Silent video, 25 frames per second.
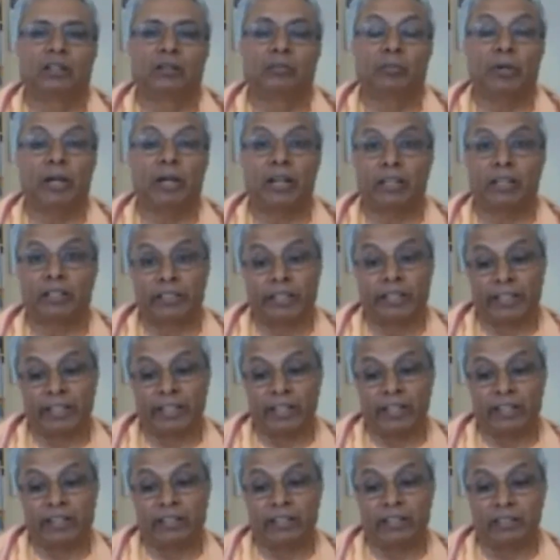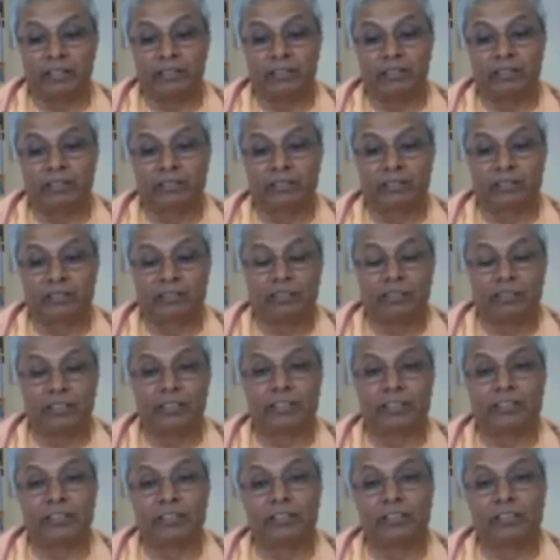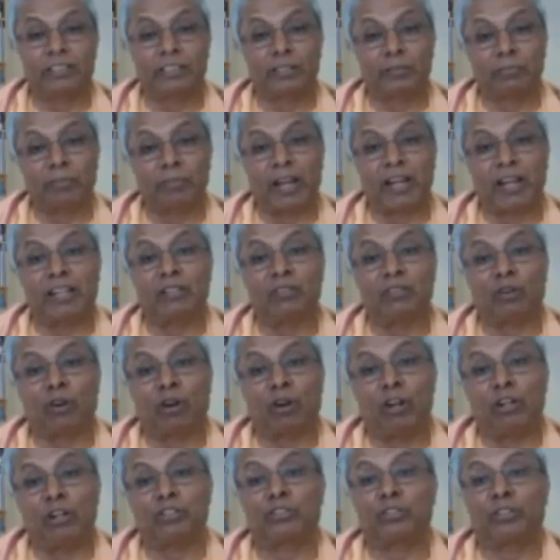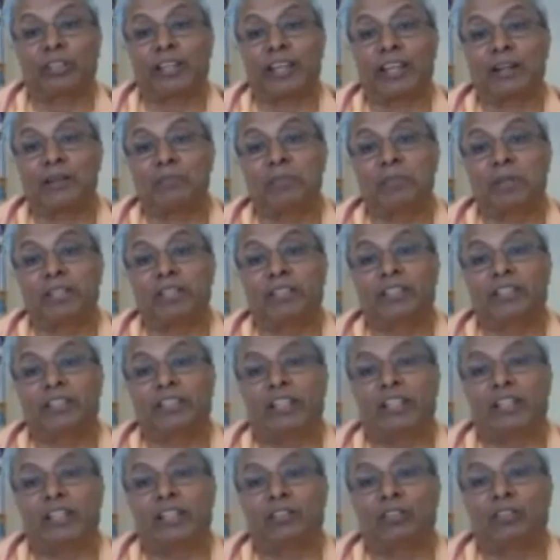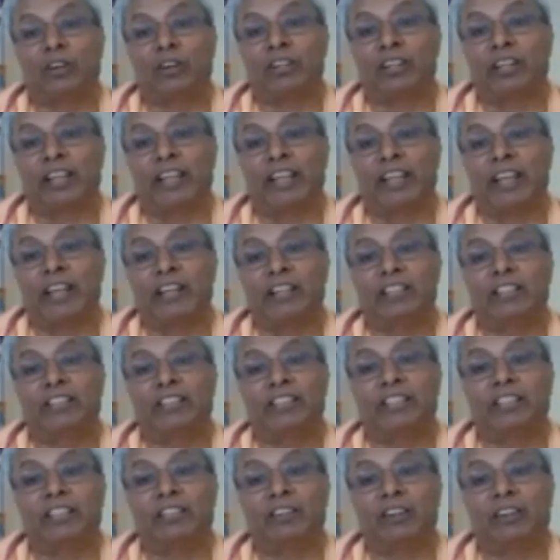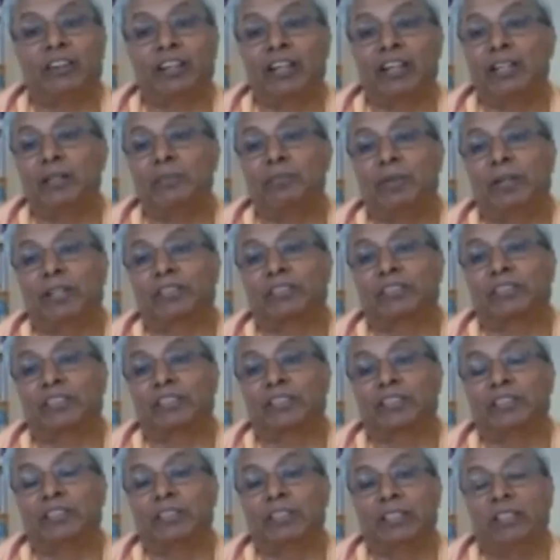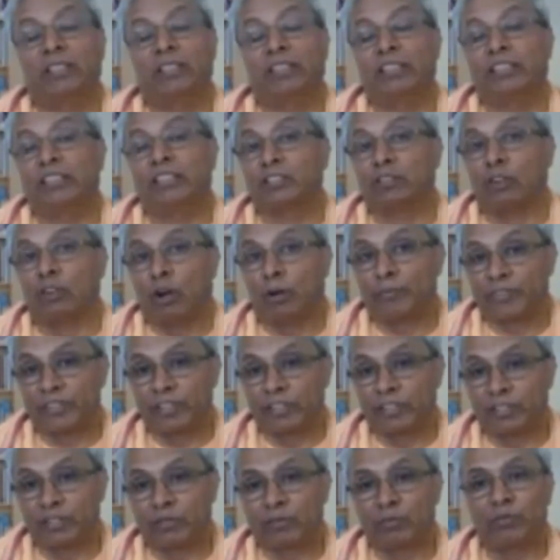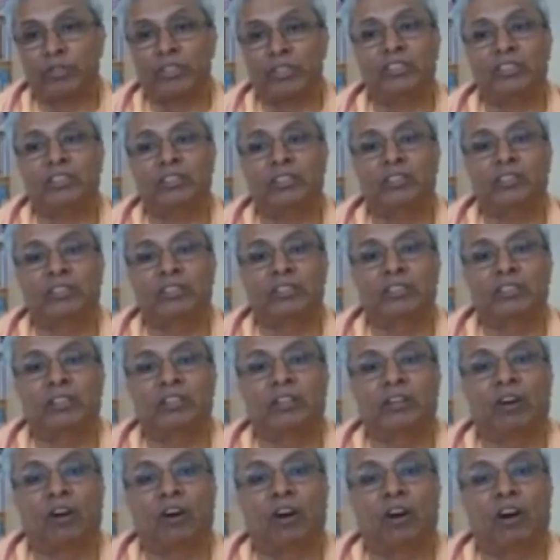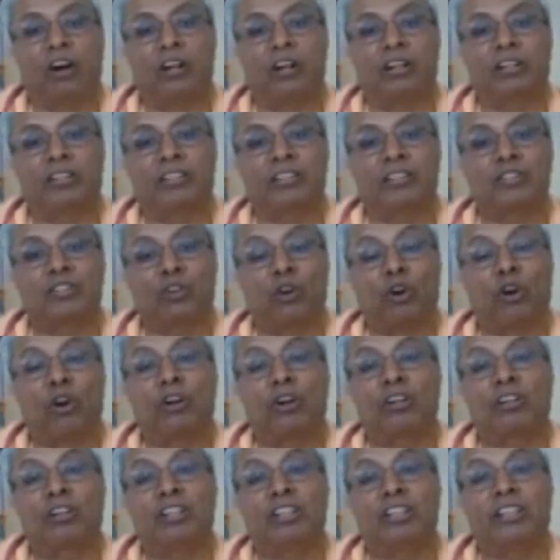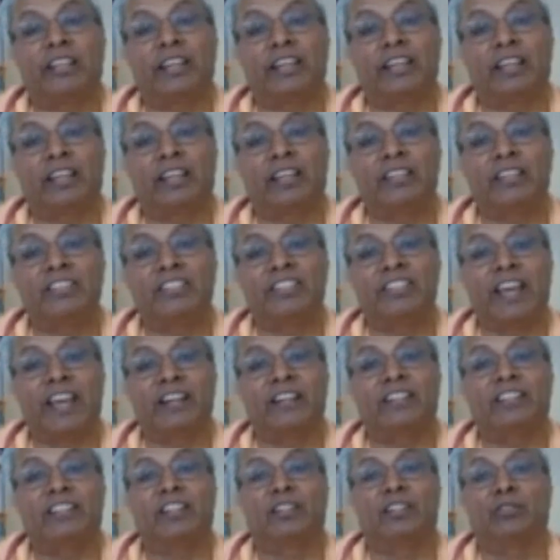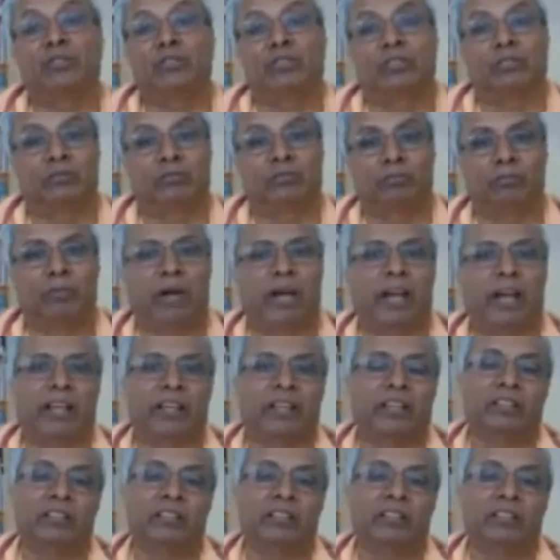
But again, it, this mind also can meditate on anything or any person it is obsessed with or it is wrongly enchanted by.